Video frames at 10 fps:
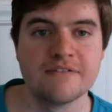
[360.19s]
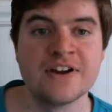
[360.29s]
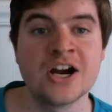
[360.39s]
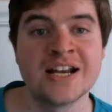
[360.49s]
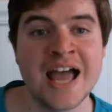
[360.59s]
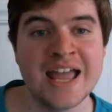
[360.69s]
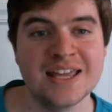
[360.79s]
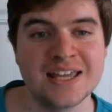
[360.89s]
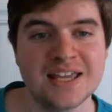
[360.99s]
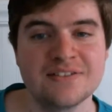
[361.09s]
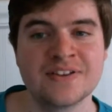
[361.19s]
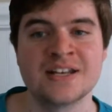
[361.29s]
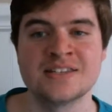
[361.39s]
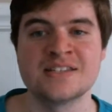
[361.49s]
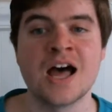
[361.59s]
very naive
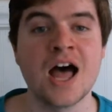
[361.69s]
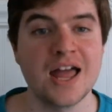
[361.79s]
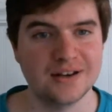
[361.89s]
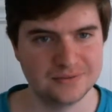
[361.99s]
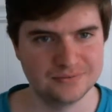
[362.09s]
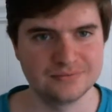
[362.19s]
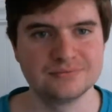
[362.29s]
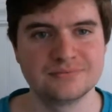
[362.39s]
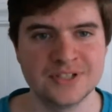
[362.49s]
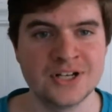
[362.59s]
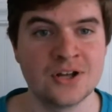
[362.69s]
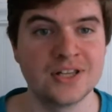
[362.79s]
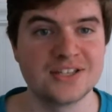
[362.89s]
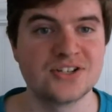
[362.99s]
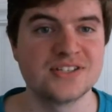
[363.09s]
and is not, you know,
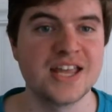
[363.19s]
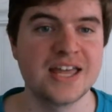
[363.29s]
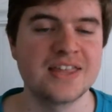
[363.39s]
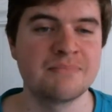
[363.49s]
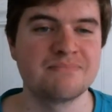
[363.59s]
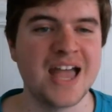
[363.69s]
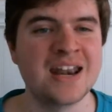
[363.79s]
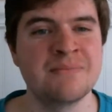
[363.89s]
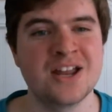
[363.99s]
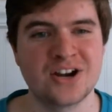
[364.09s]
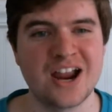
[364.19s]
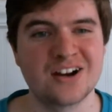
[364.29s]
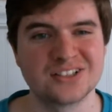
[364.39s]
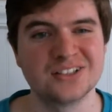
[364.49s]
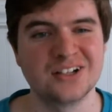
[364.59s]
let's just say they kind of made her
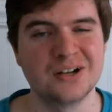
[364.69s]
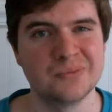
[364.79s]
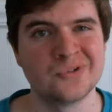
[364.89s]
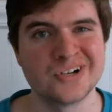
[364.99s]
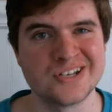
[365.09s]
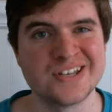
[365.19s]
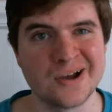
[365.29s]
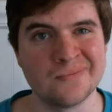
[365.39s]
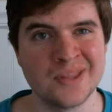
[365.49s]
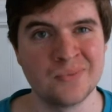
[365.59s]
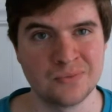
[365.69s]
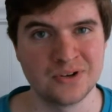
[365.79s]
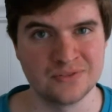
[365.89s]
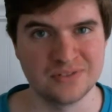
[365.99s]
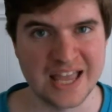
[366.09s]
character a little bit more dumb than we
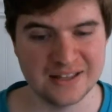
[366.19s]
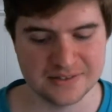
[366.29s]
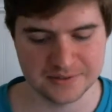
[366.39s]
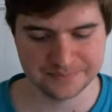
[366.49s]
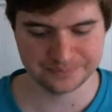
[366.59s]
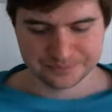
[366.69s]
would have liked.